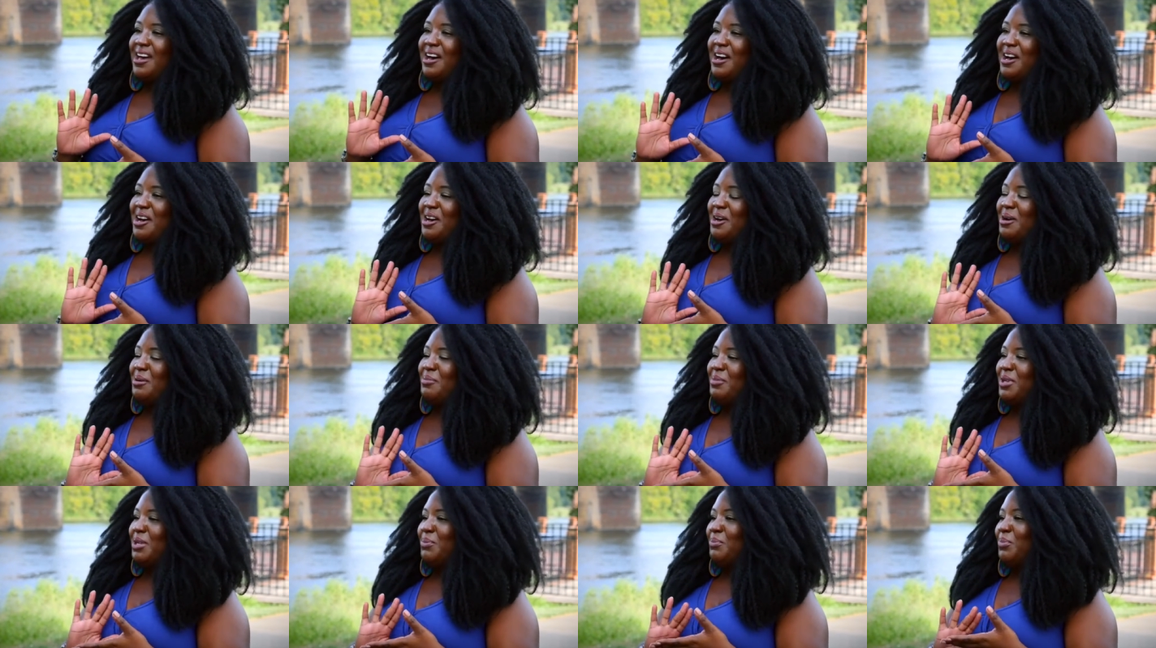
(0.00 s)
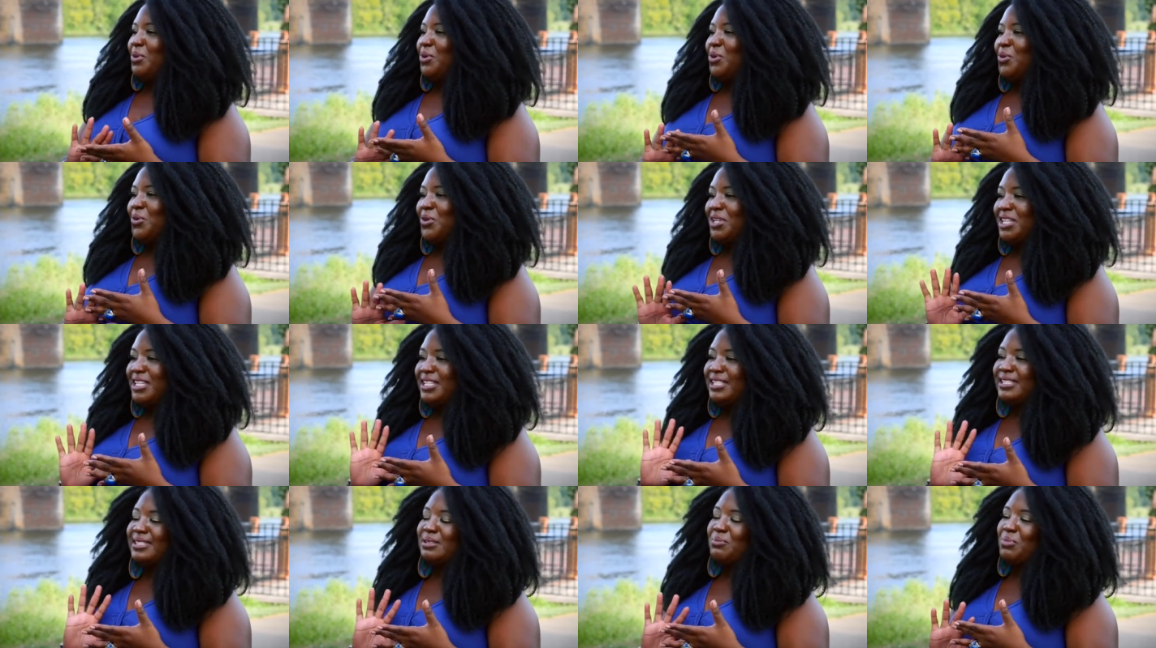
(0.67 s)
um,
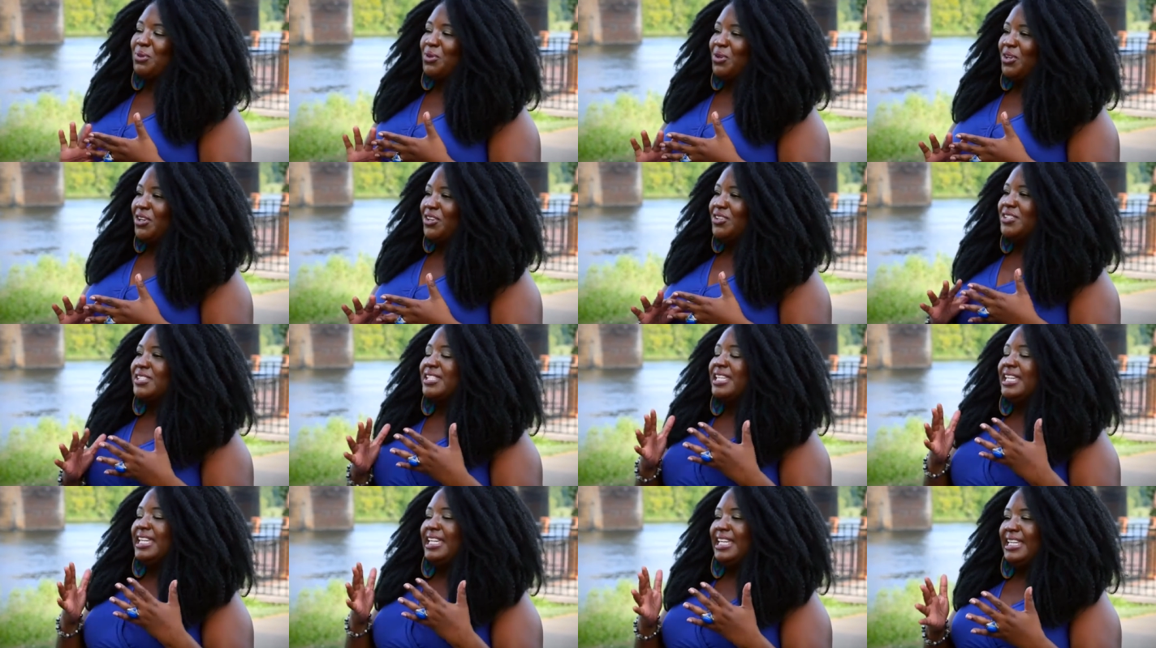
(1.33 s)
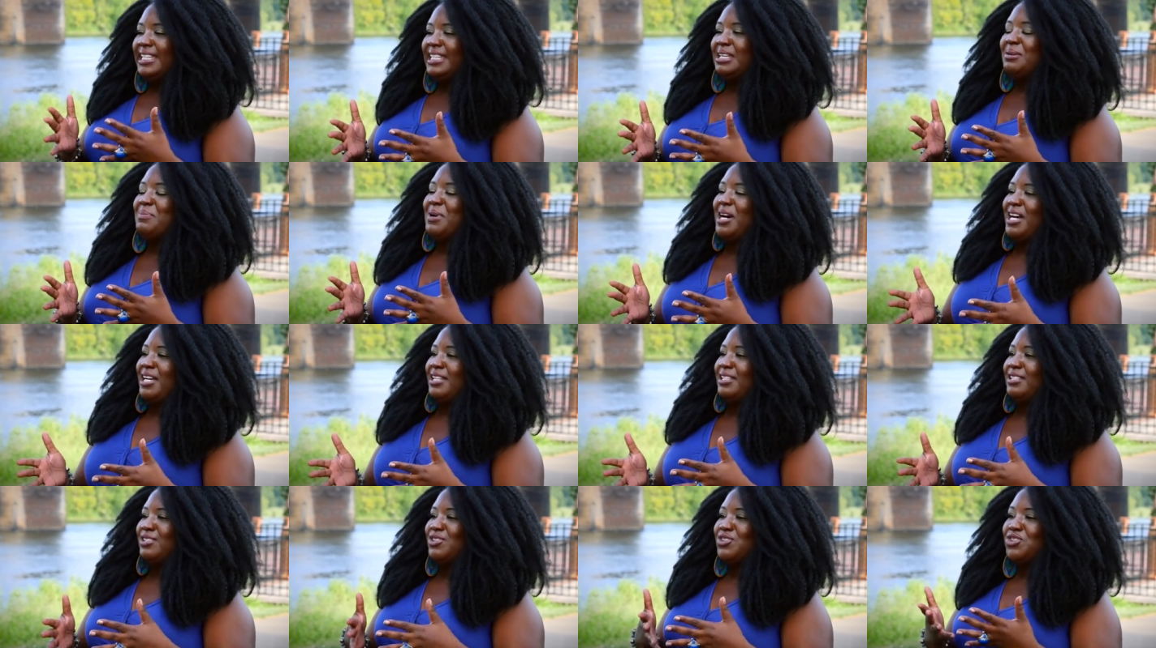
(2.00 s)
employees, employers,
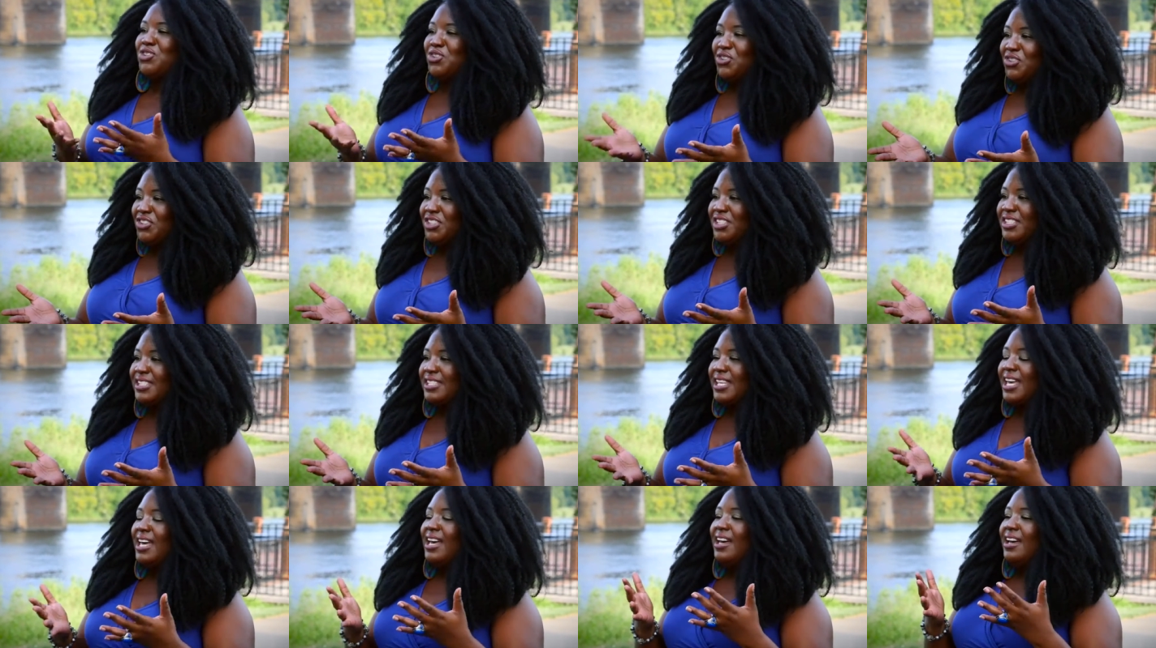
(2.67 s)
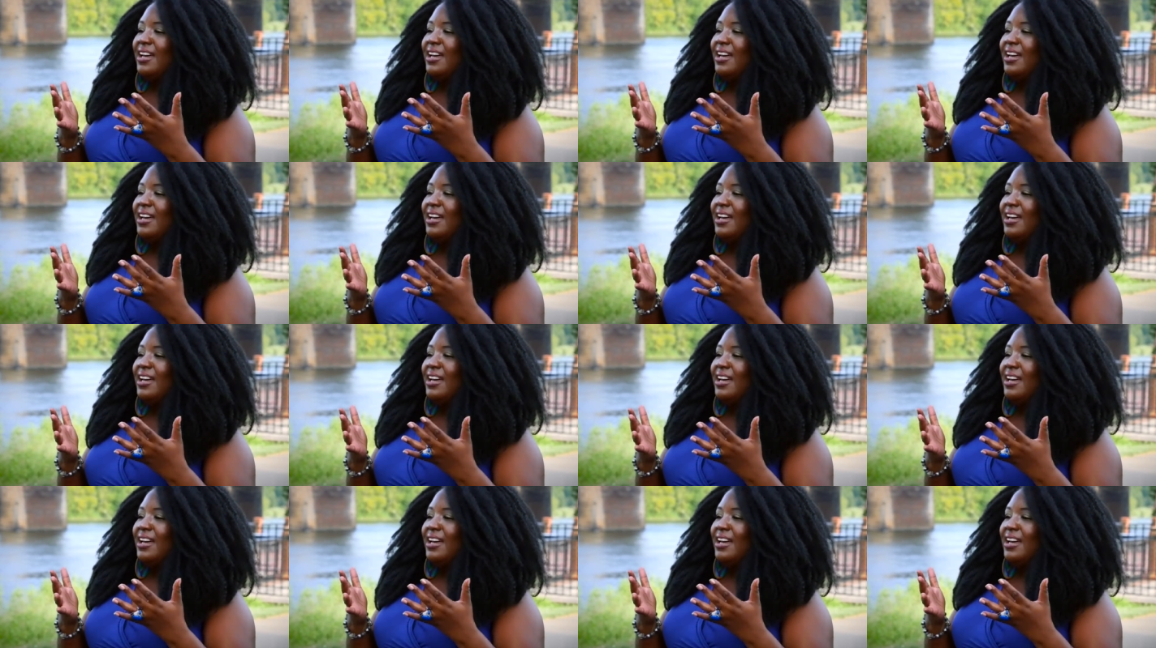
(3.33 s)
anybody, students.